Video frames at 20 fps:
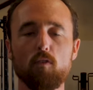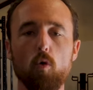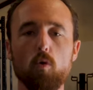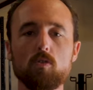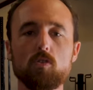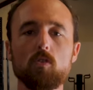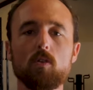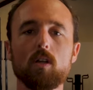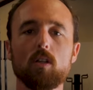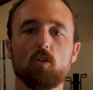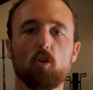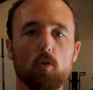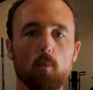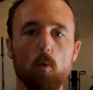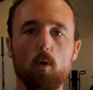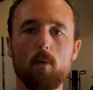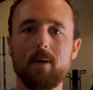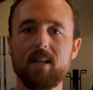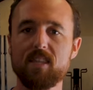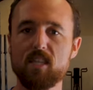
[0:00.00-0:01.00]
Of course, you can learn
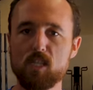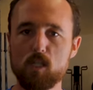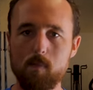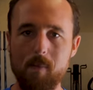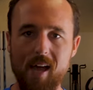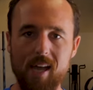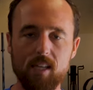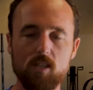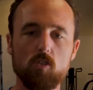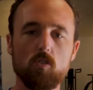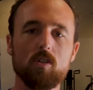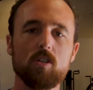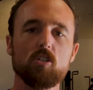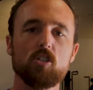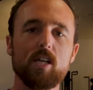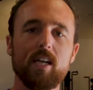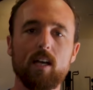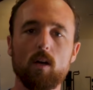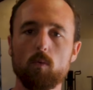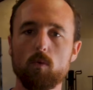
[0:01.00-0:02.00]
more about the specs, you can
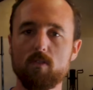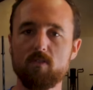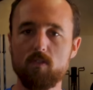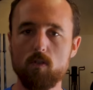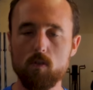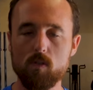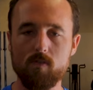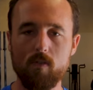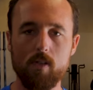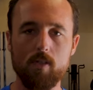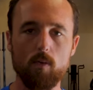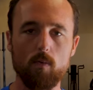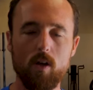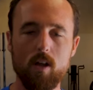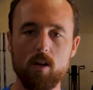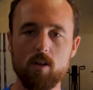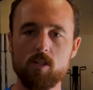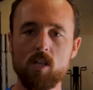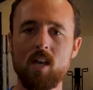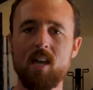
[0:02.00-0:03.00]
check out reviews of other
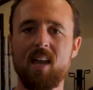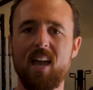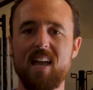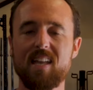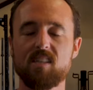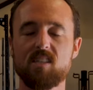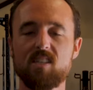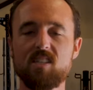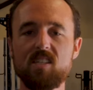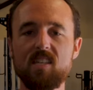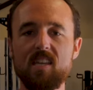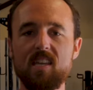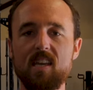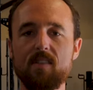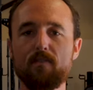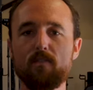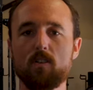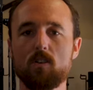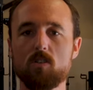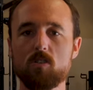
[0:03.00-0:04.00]
runners and
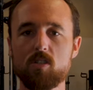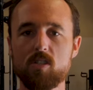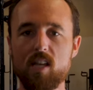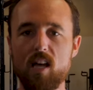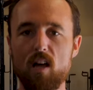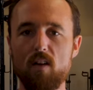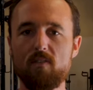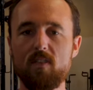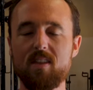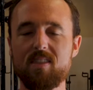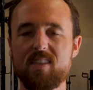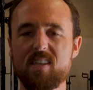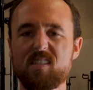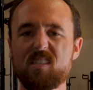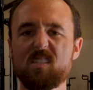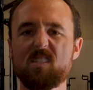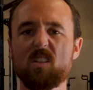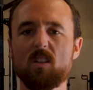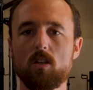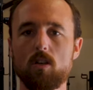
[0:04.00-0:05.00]
see for yourself if
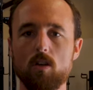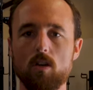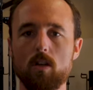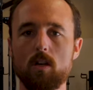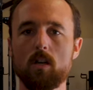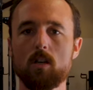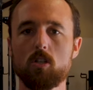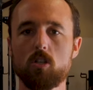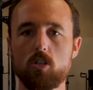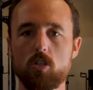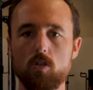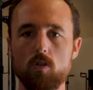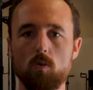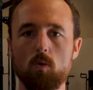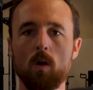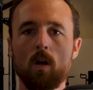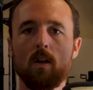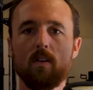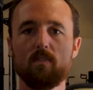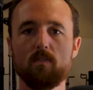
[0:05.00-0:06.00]
this is a good
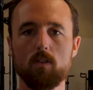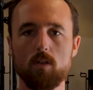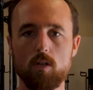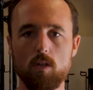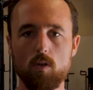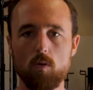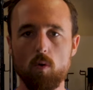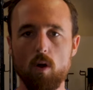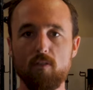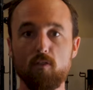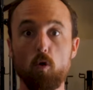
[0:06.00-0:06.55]
shoe for you.